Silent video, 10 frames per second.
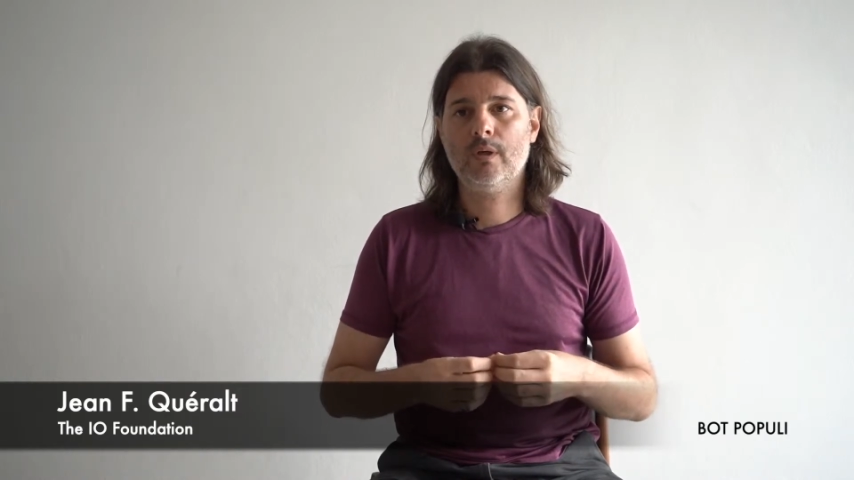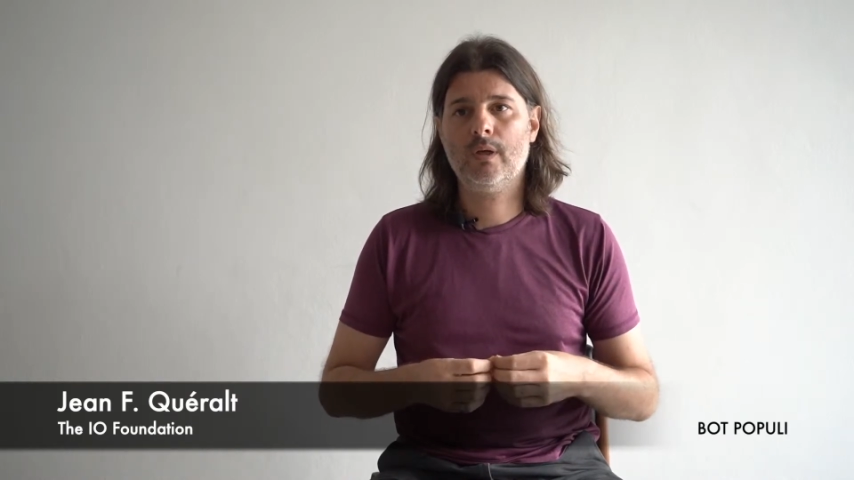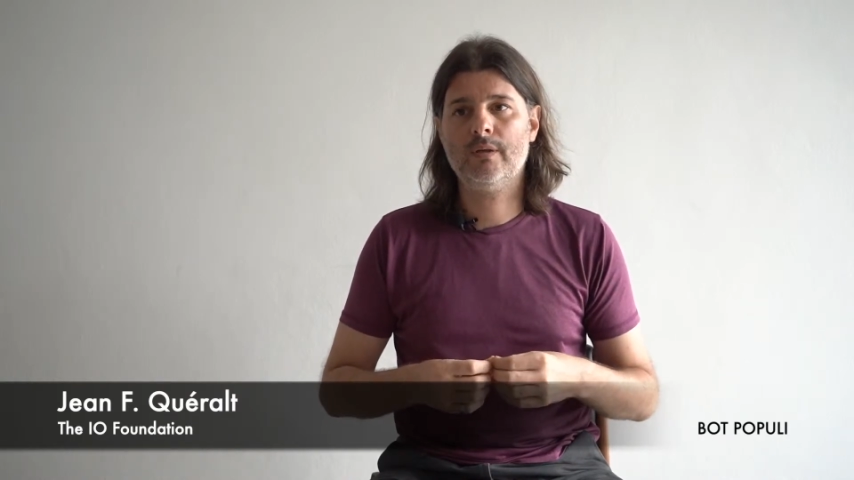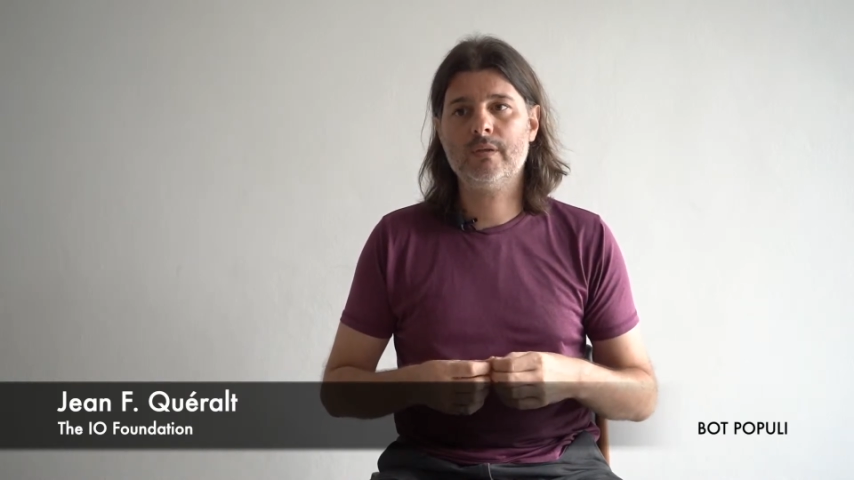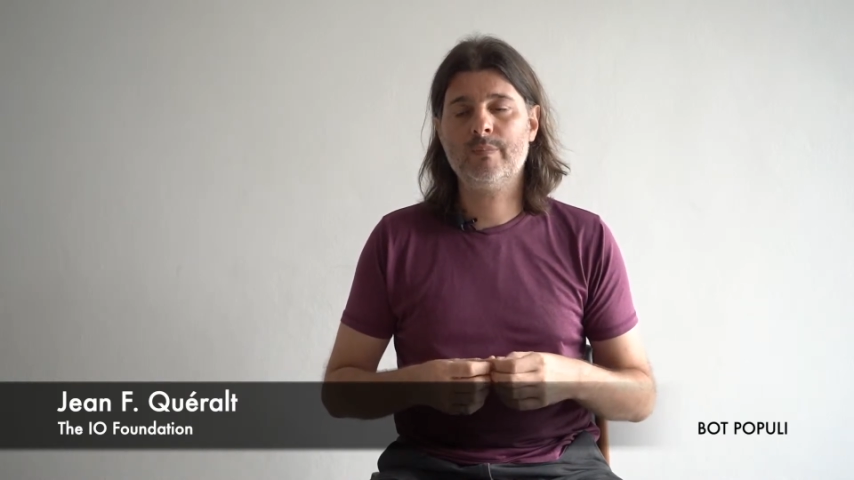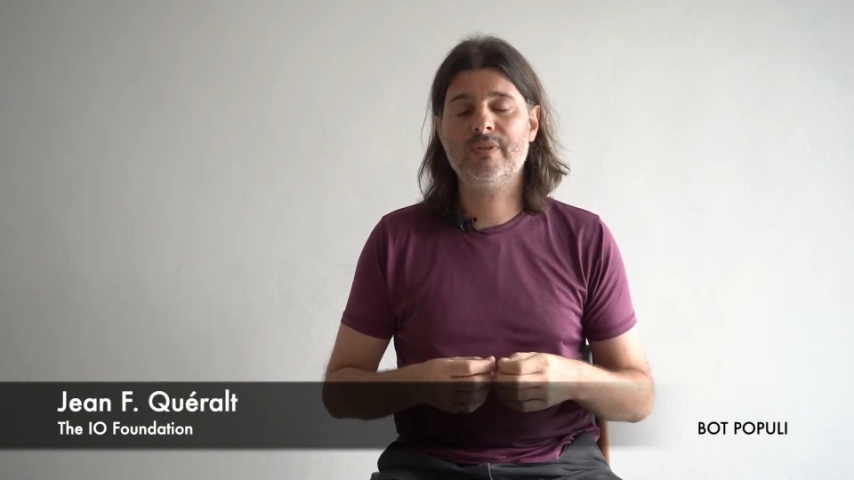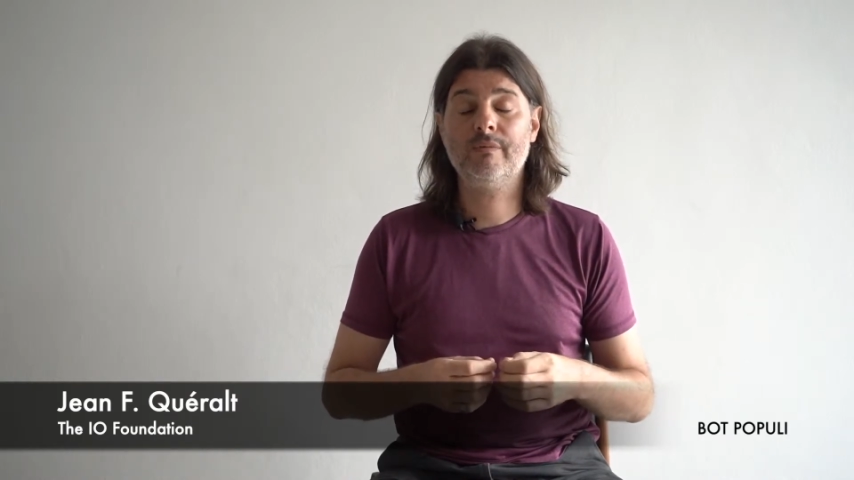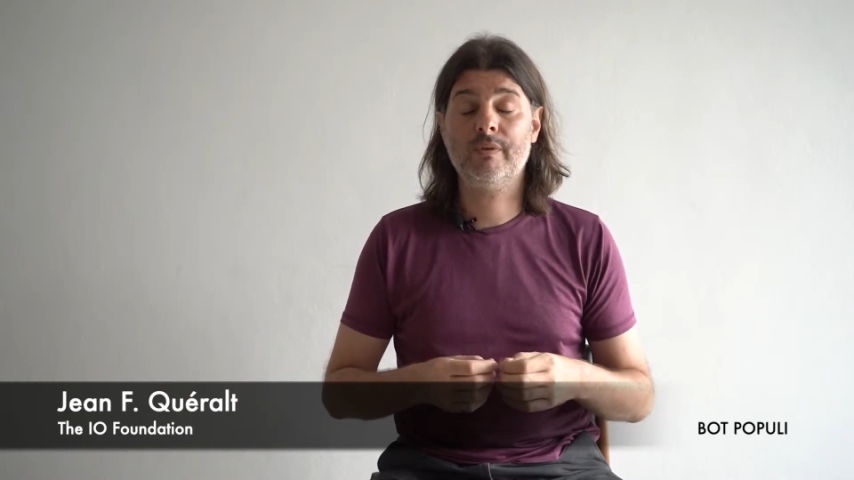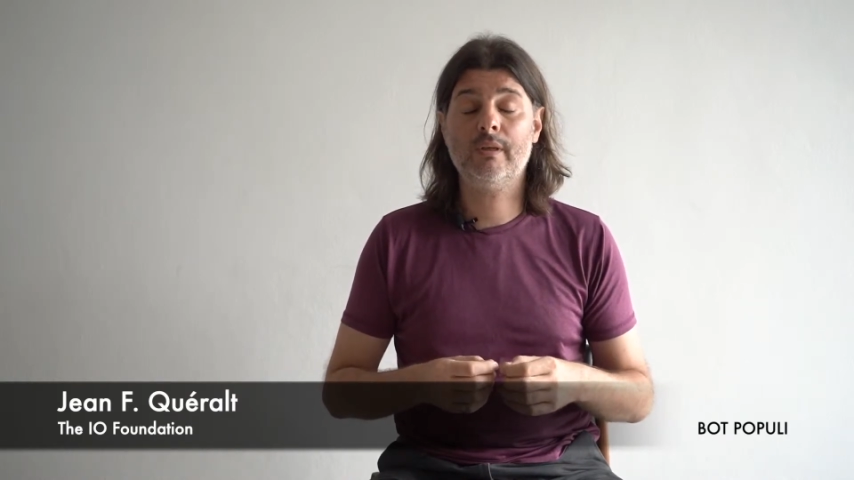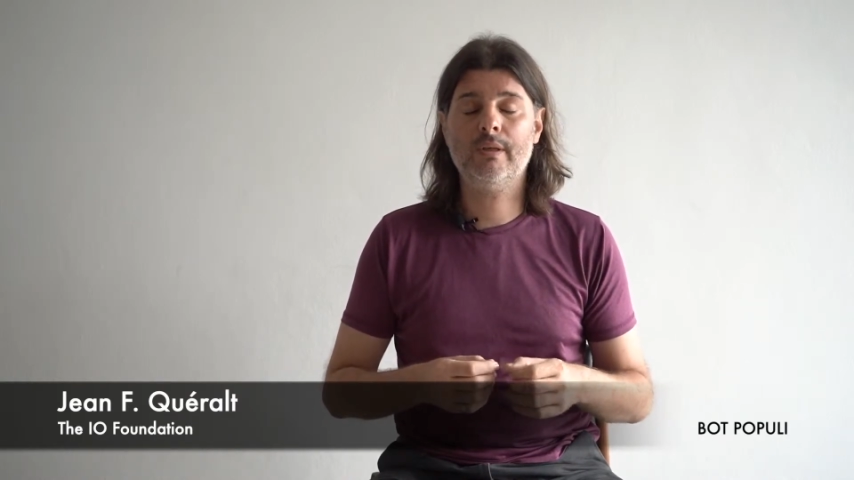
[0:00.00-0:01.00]
and
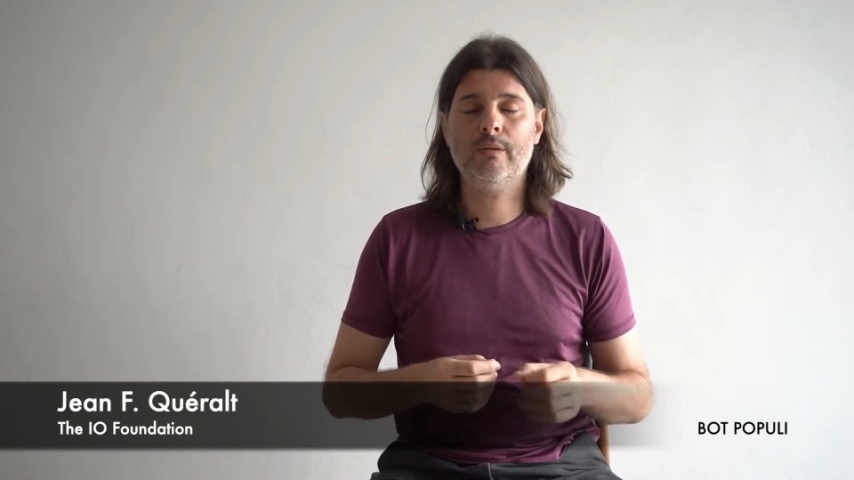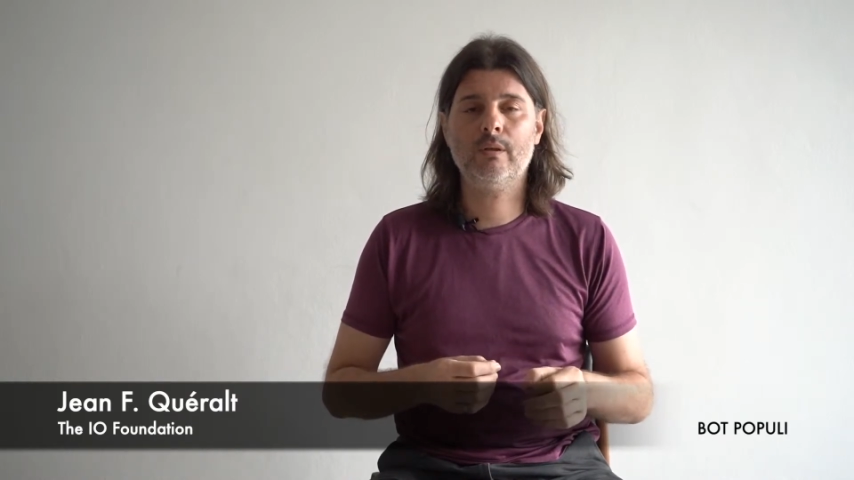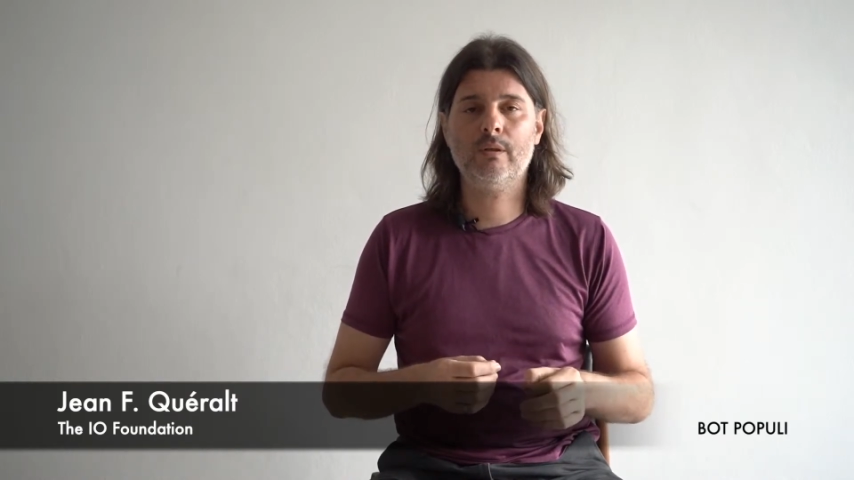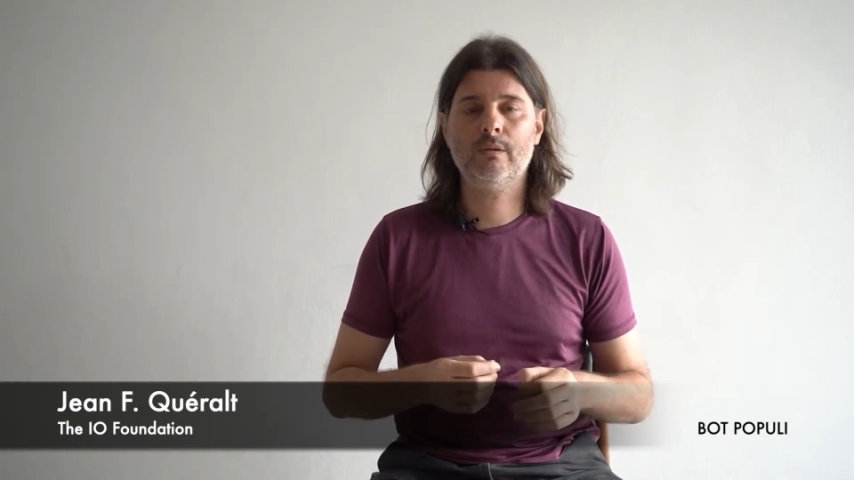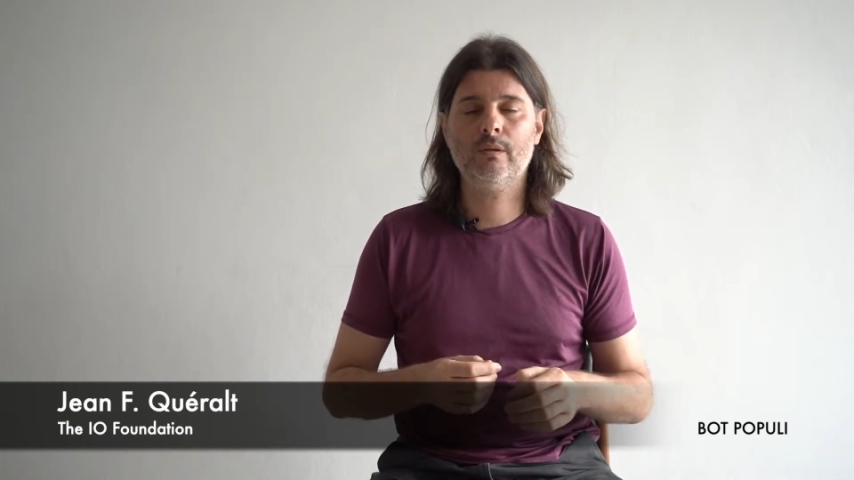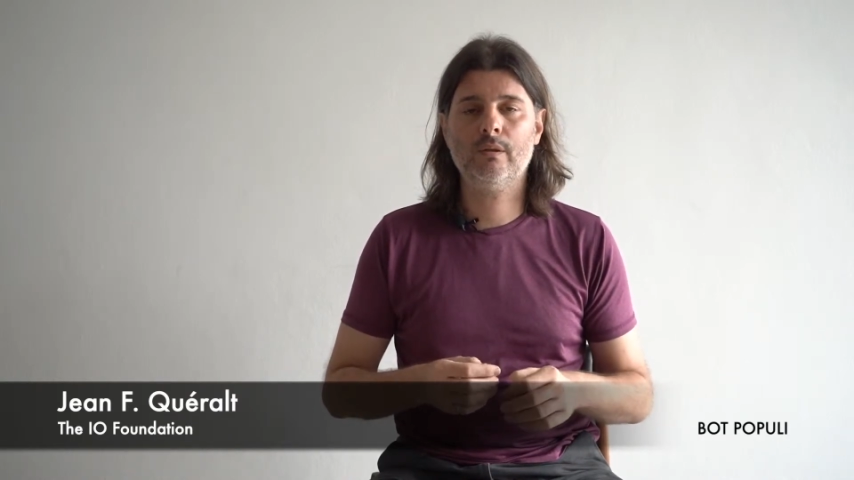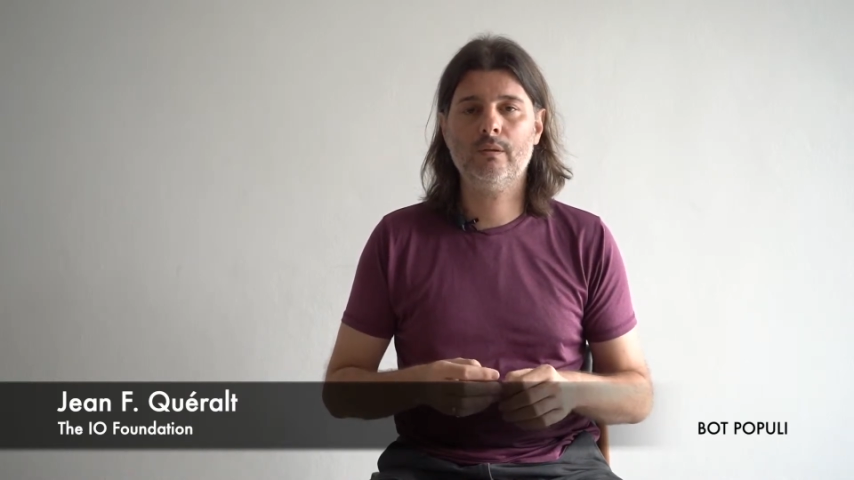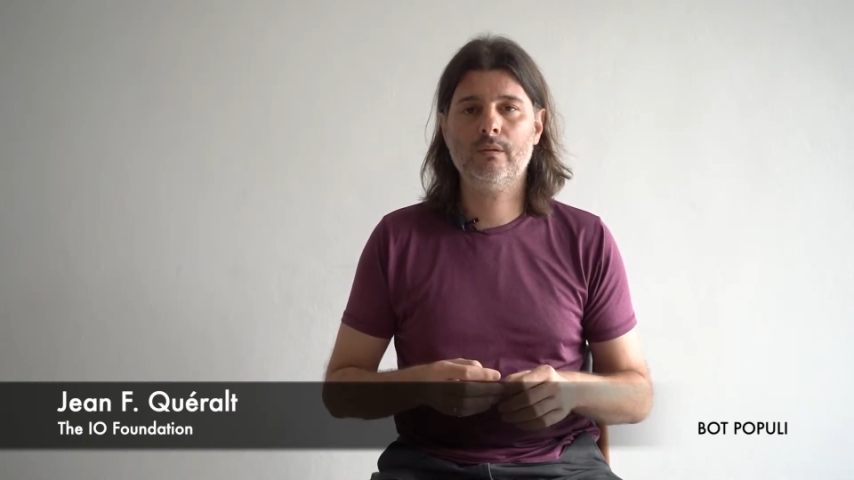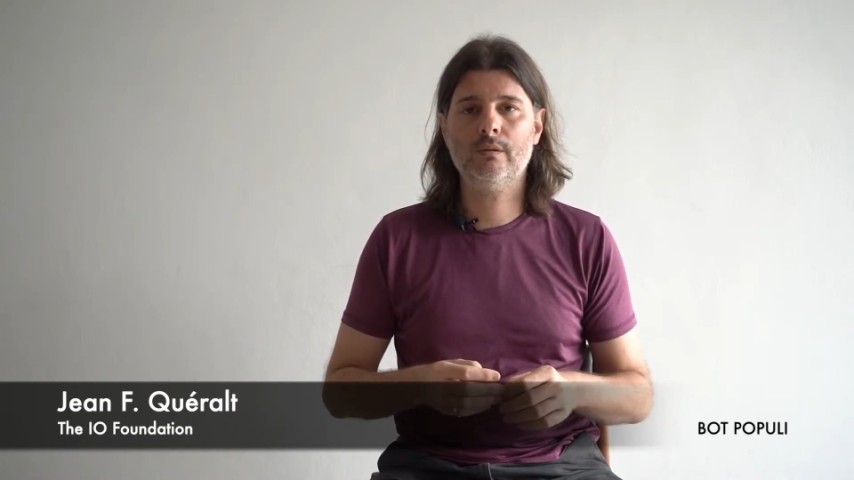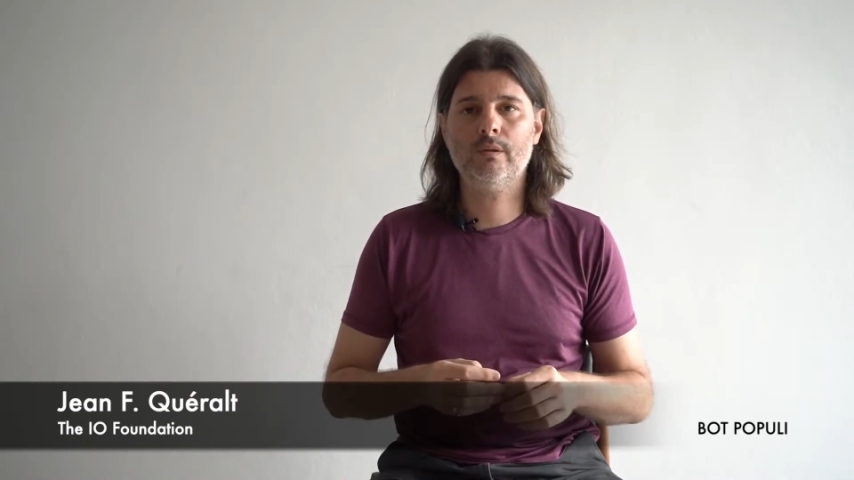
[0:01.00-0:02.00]
specifically the